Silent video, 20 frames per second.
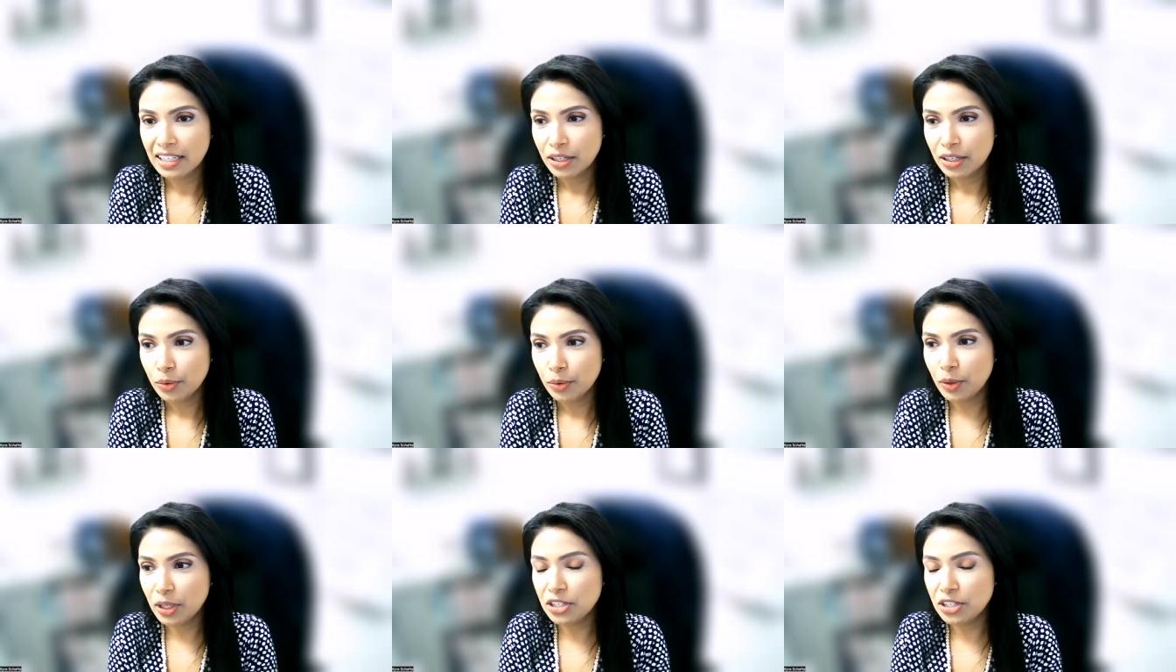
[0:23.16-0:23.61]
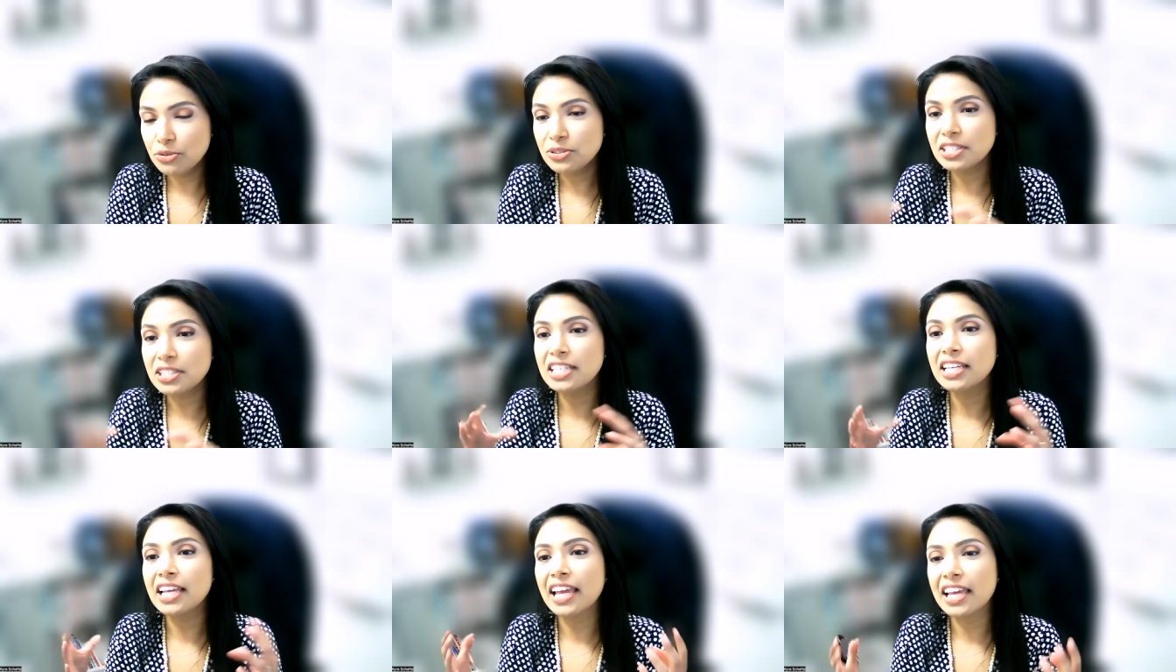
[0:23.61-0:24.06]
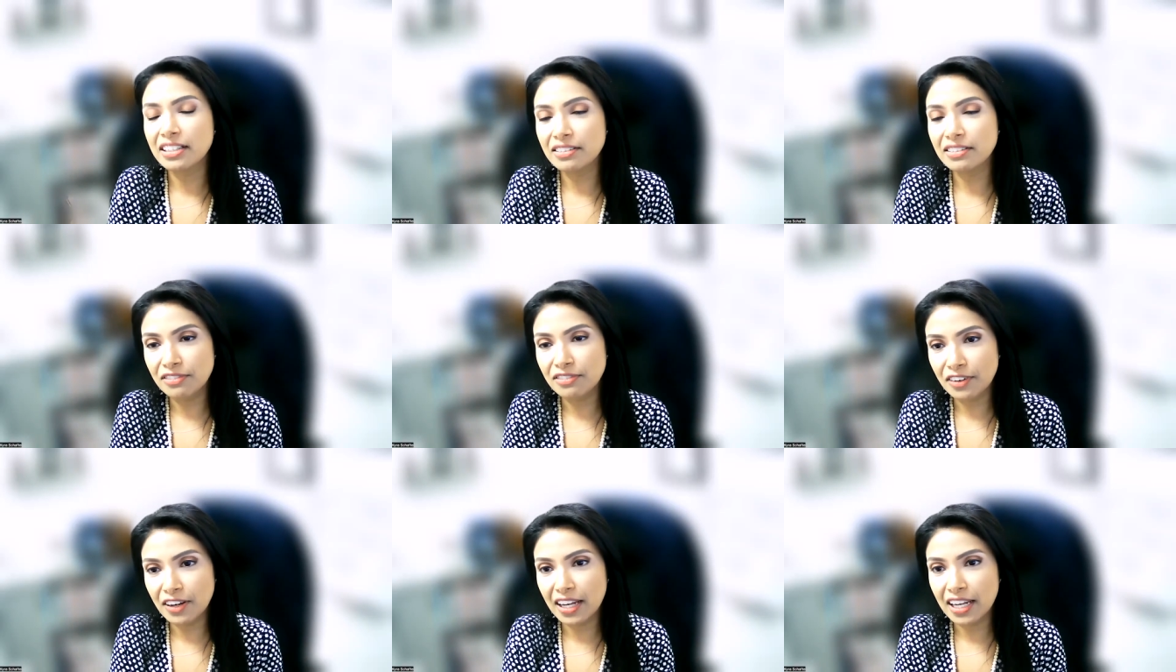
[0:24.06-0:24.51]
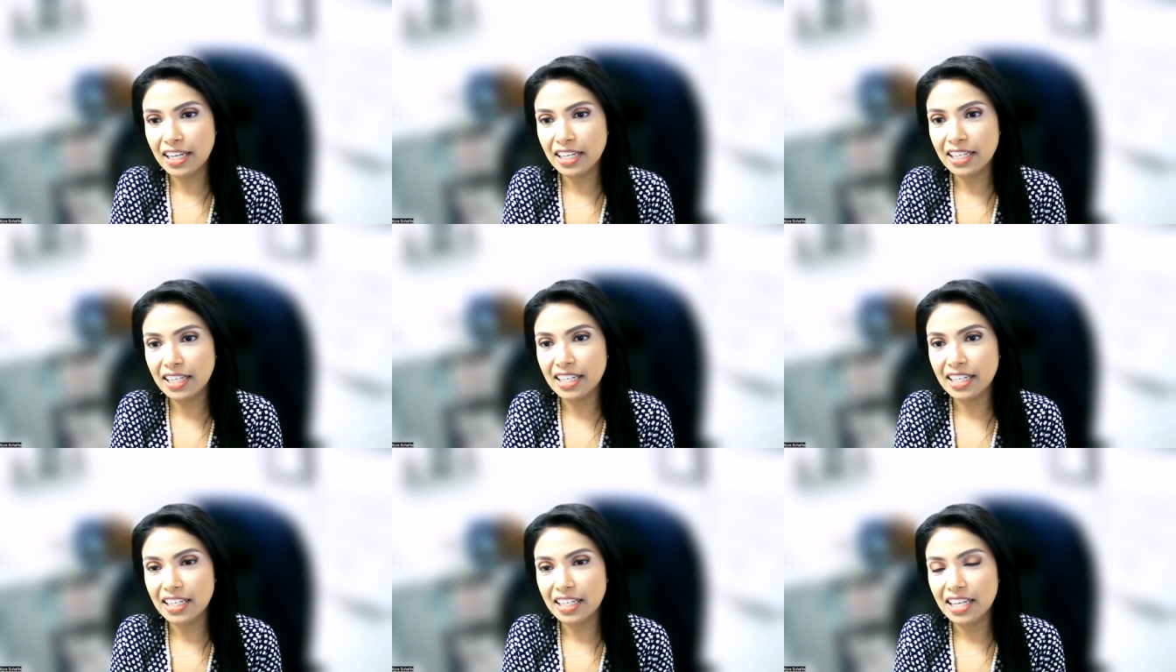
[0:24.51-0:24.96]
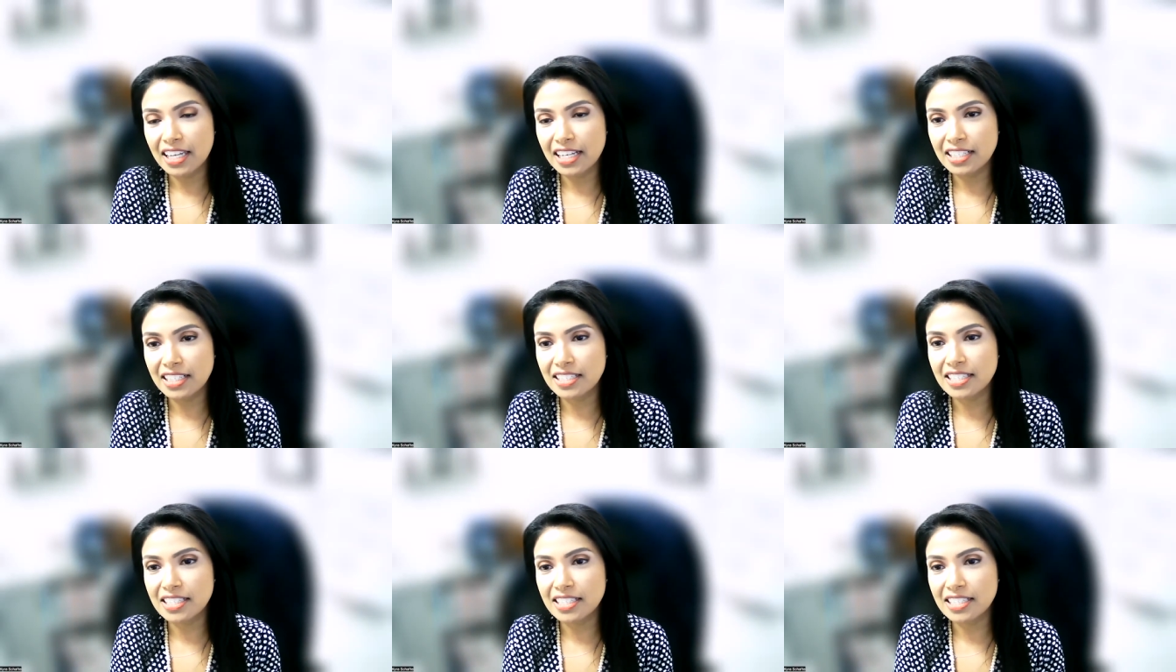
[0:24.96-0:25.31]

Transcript: when you see anne frank it is